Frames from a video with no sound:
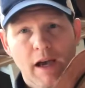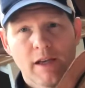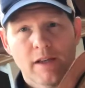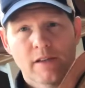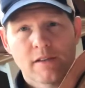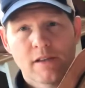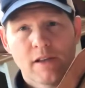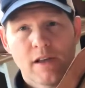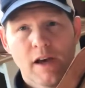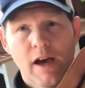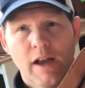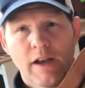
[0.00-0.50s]

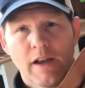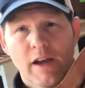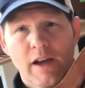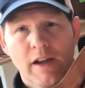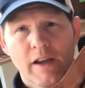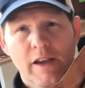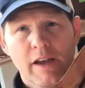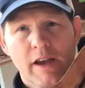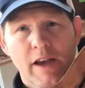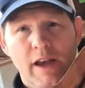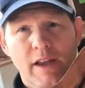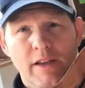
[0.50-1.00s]
is not
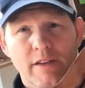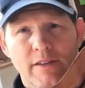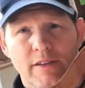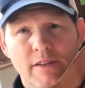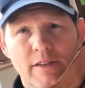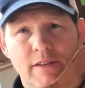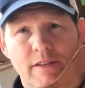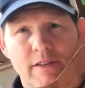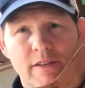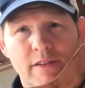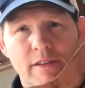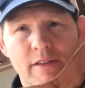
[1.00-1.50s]
on yet.
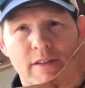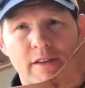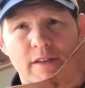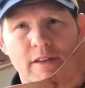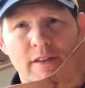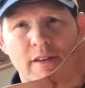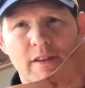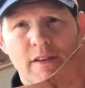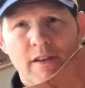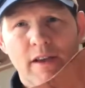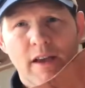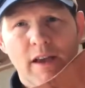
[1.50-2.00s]

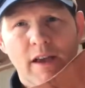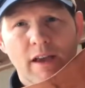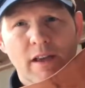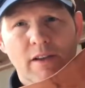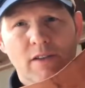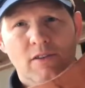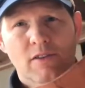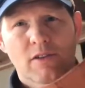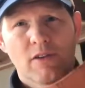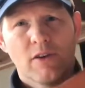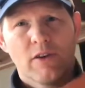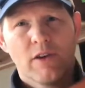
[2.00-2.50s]
And
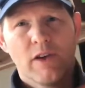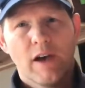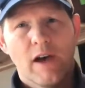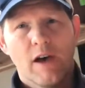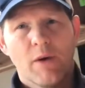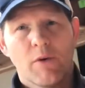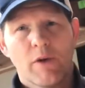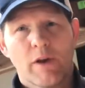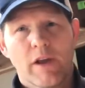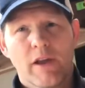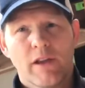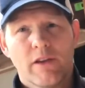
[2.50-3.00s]
so yeah,
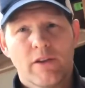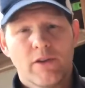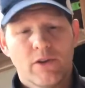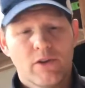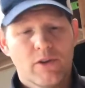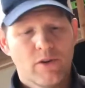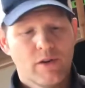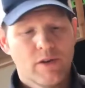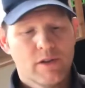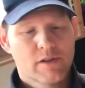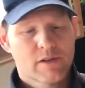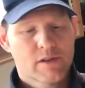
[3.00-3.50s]
what I
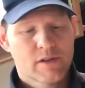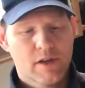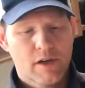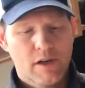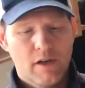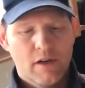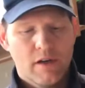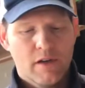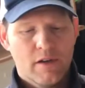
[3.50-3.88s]
do is, a